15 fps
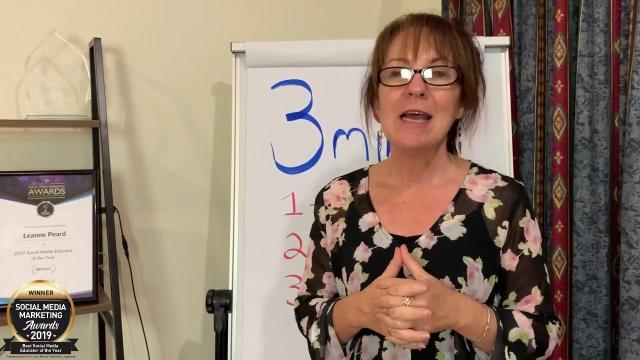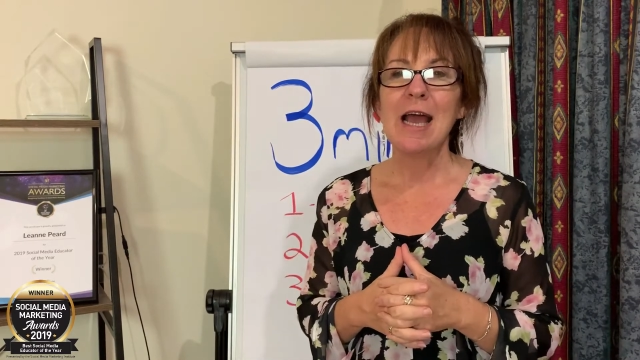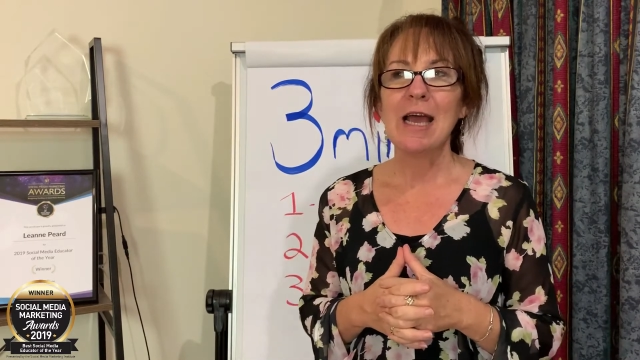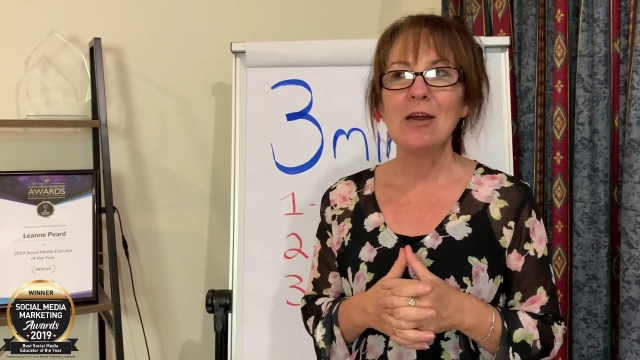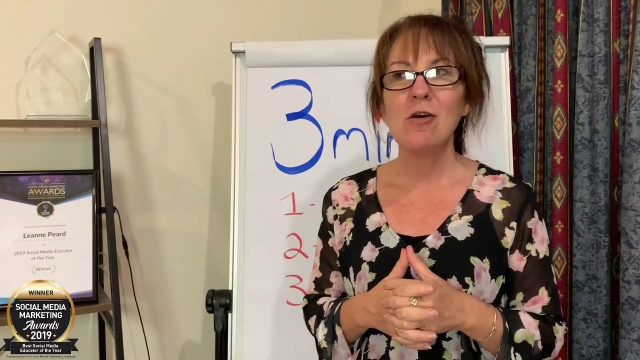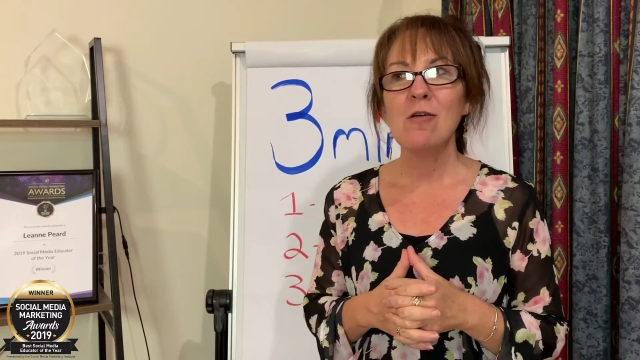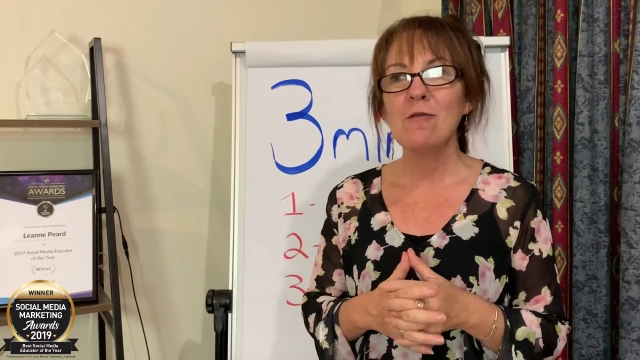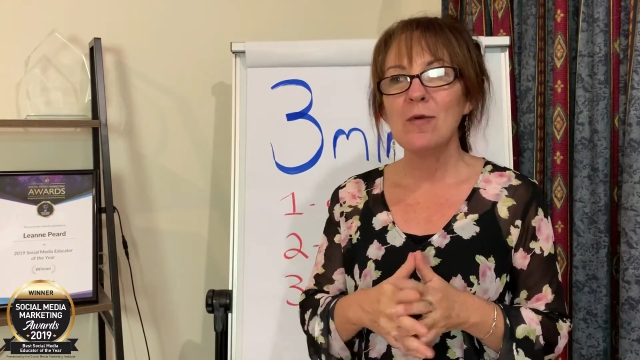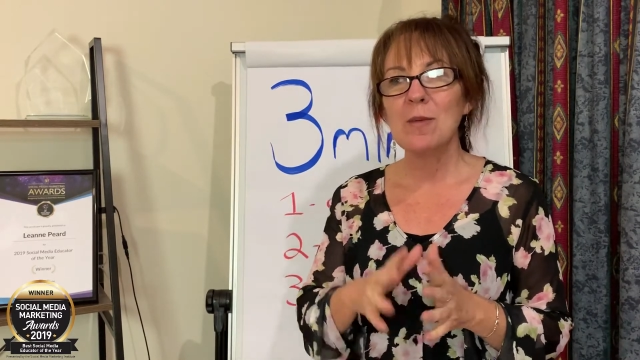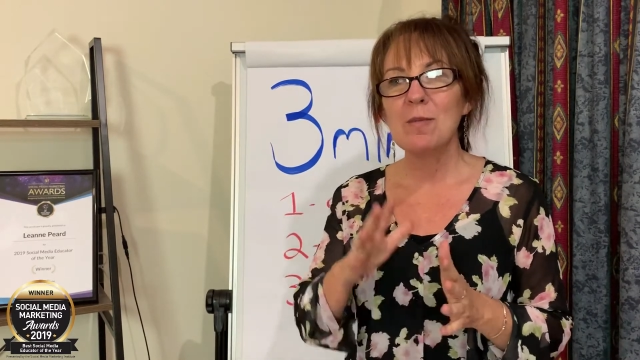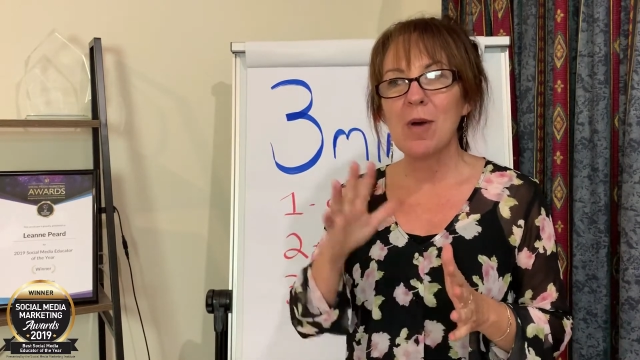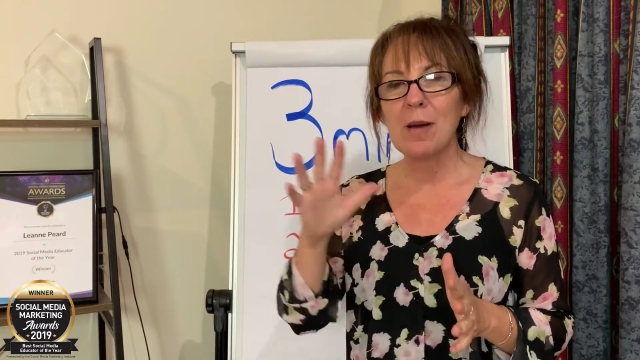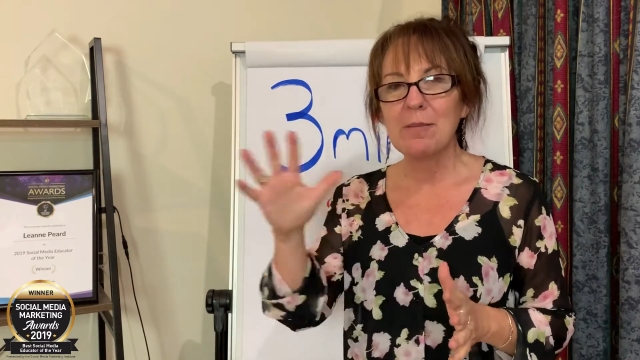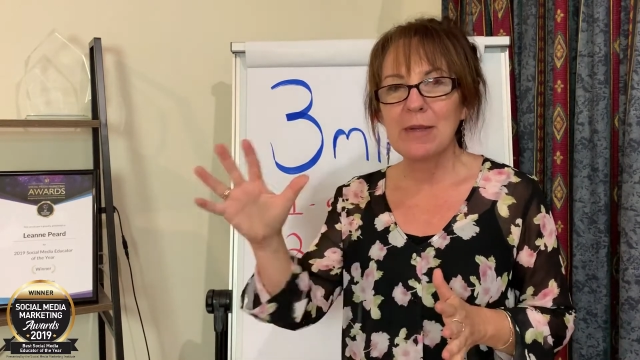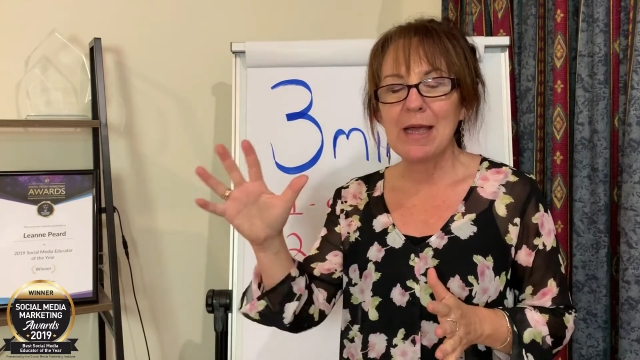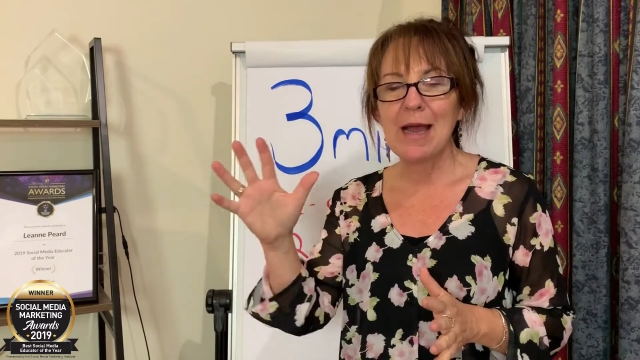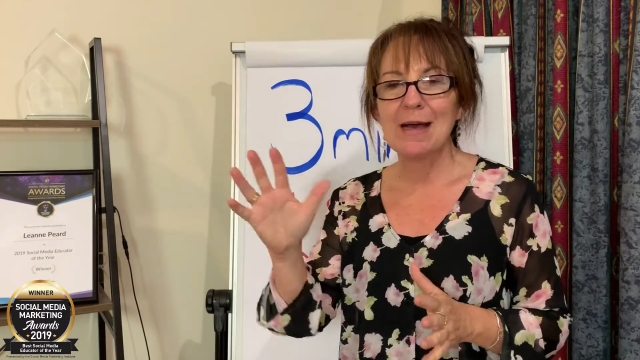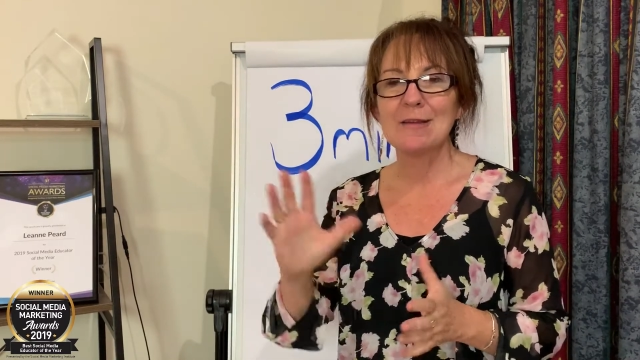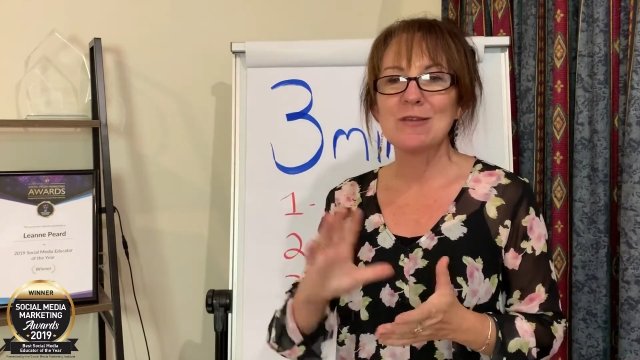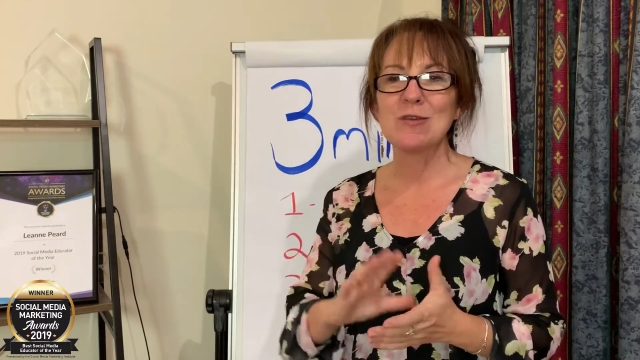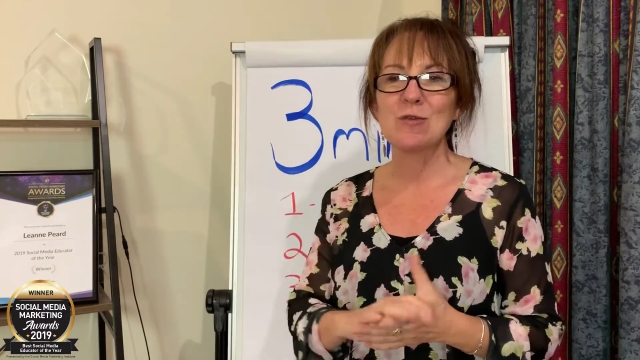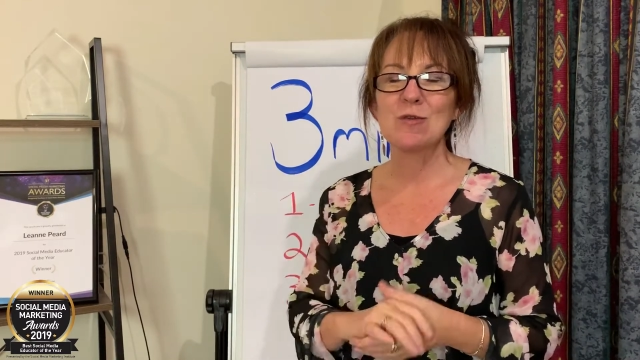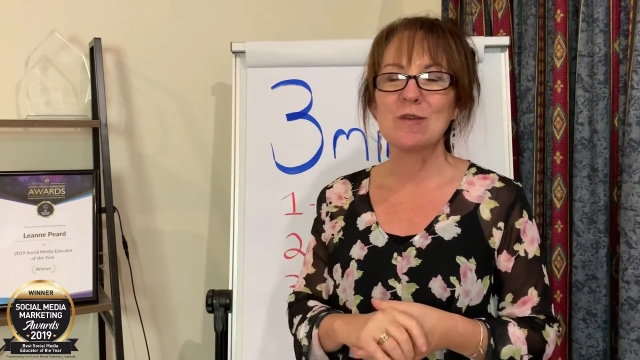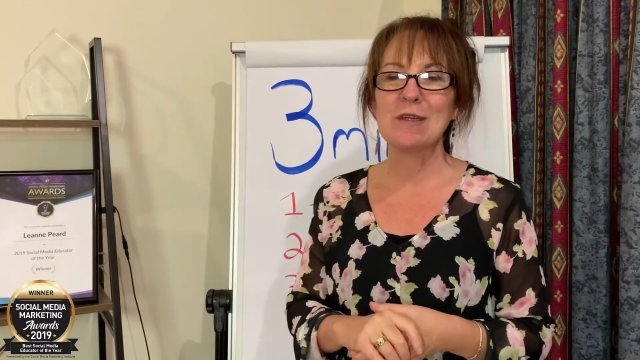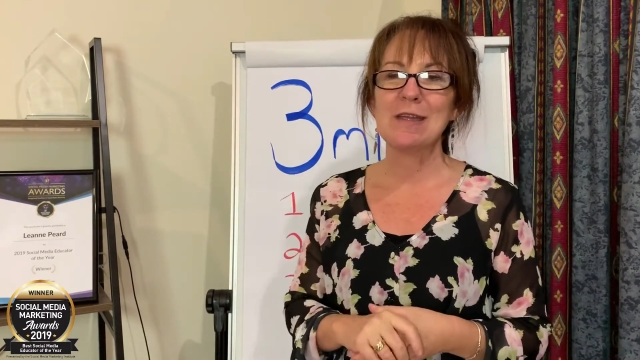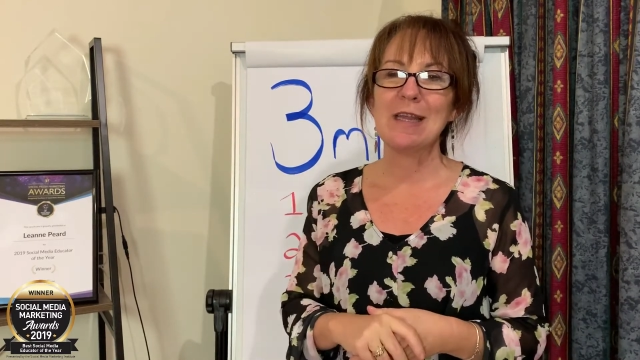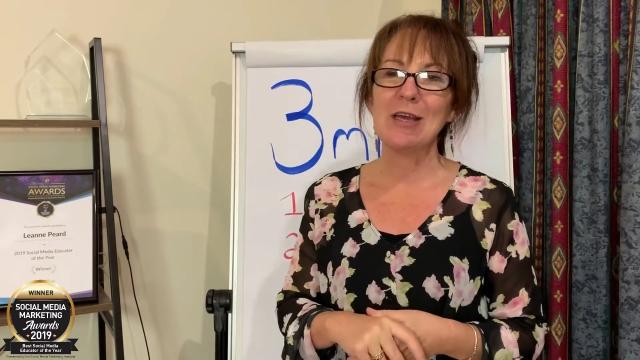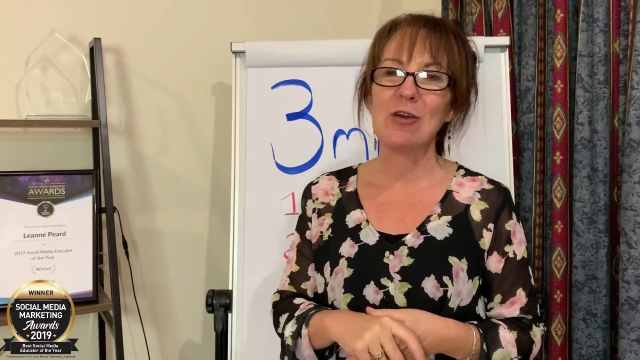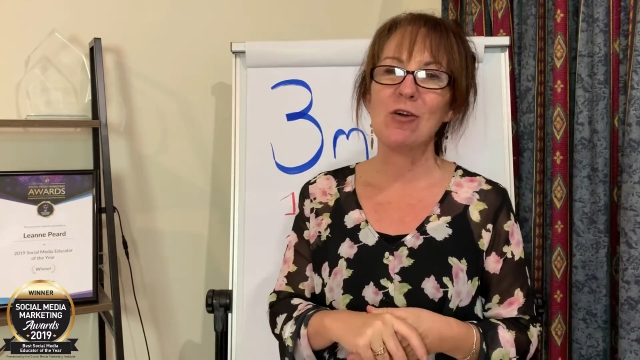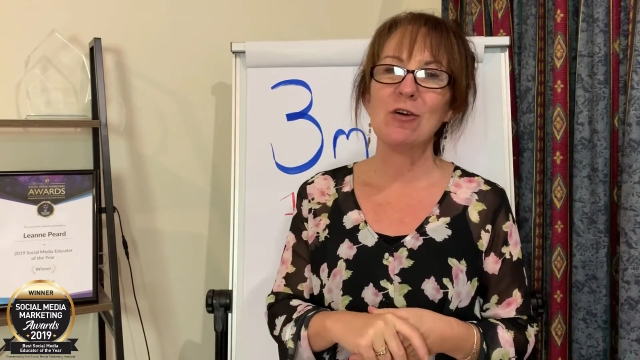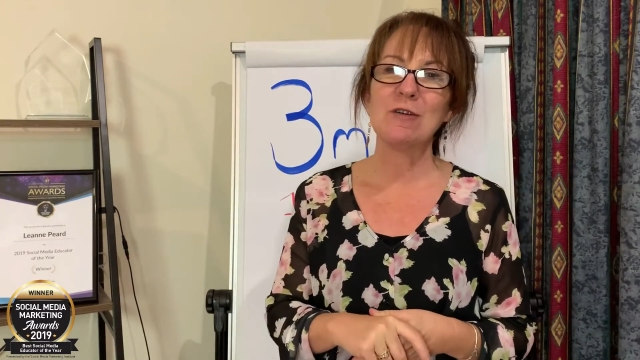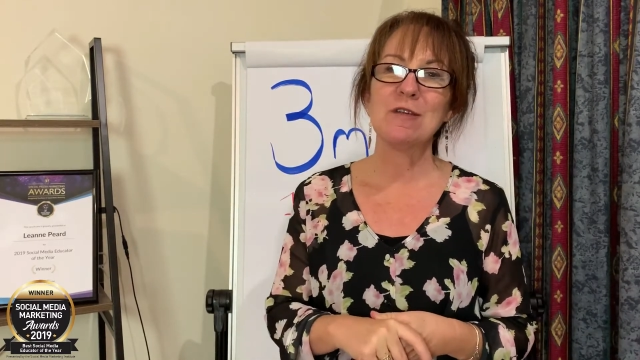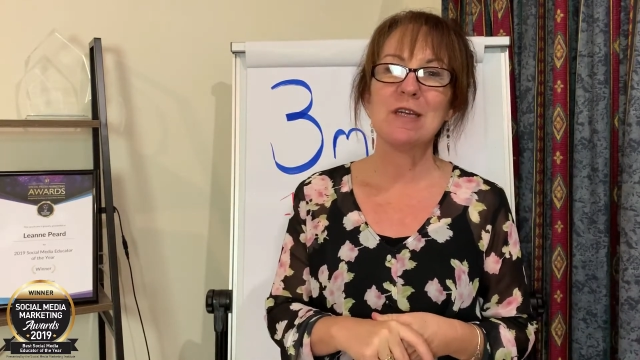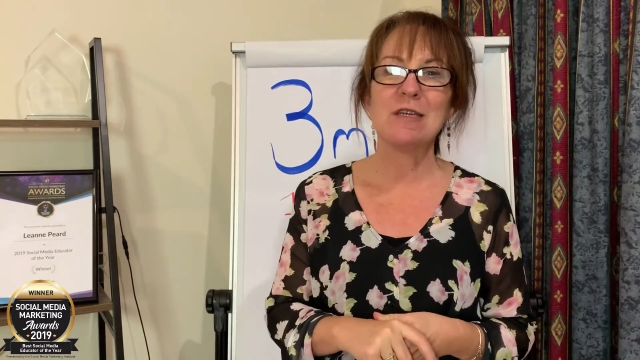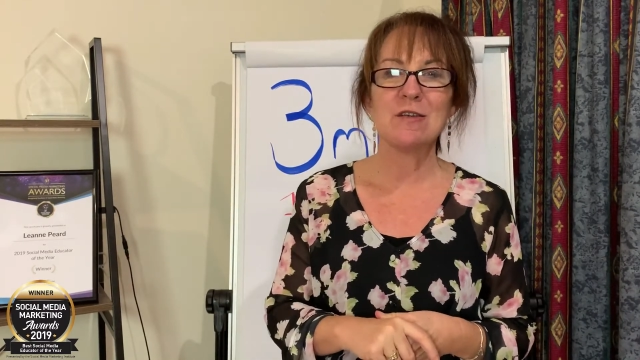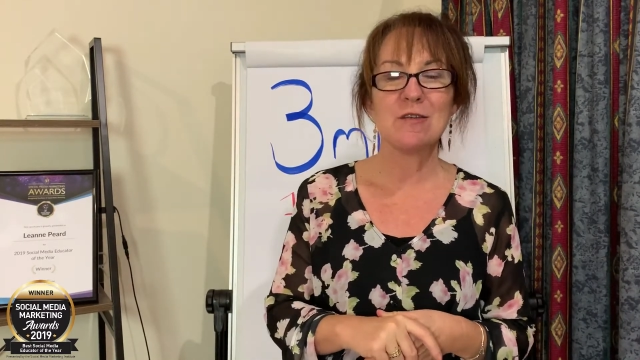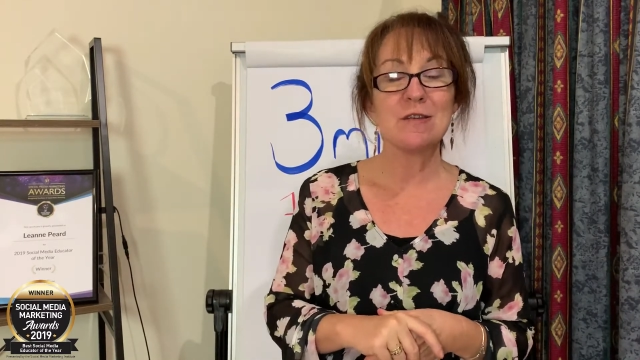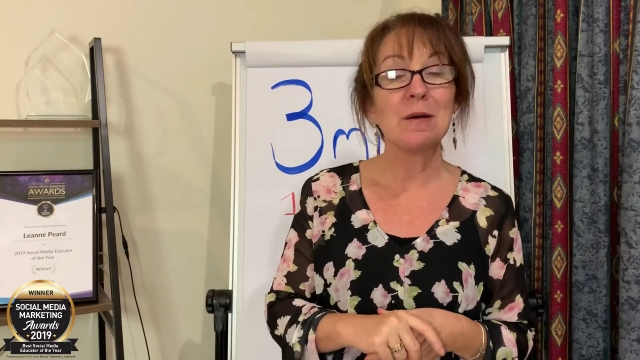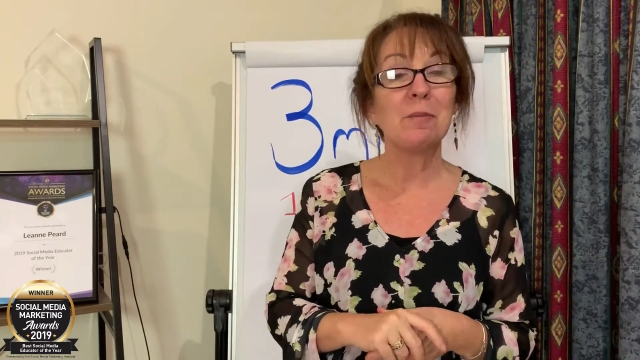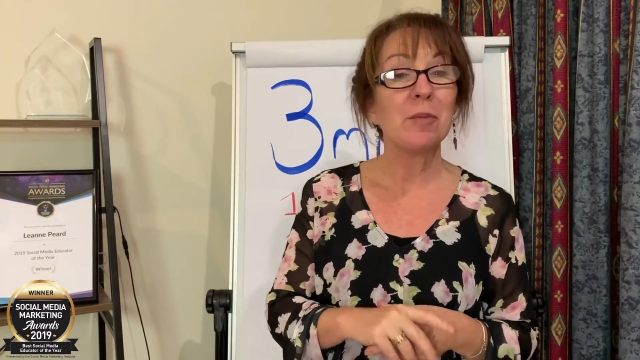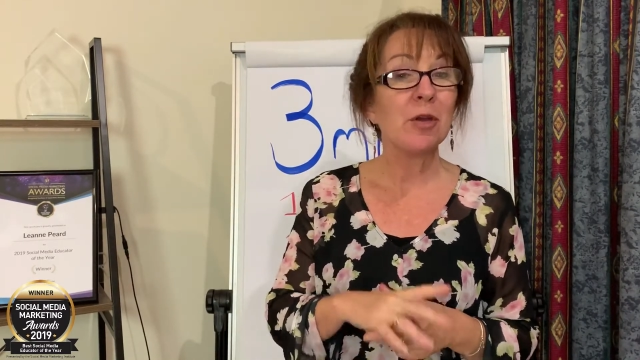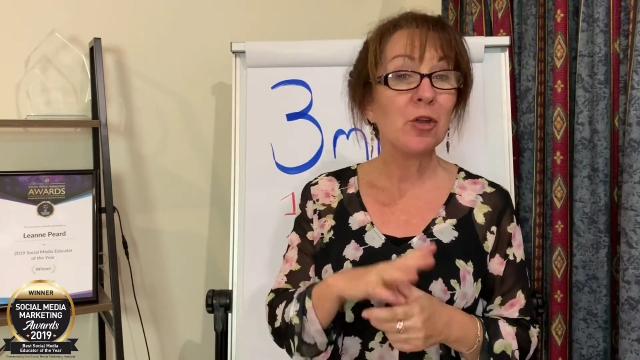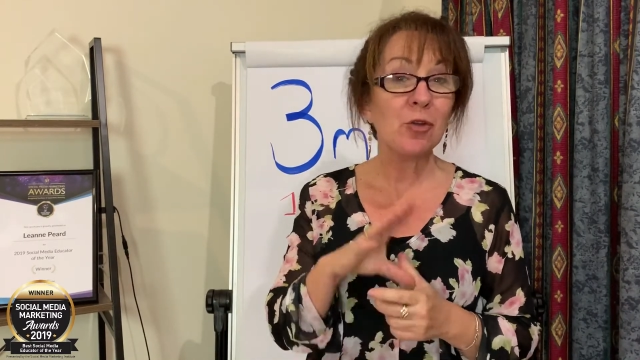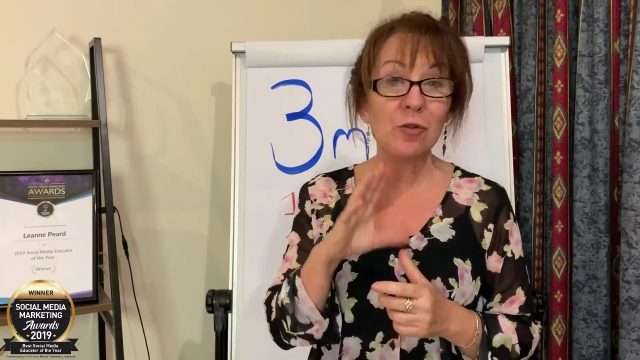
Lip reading: and often might be outsourcing their content to somebody